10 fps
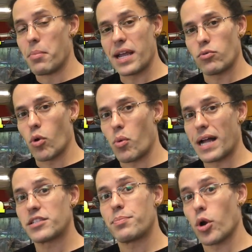
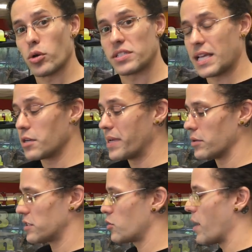microwatts per
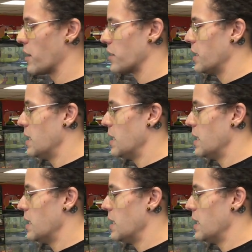centimeter squared.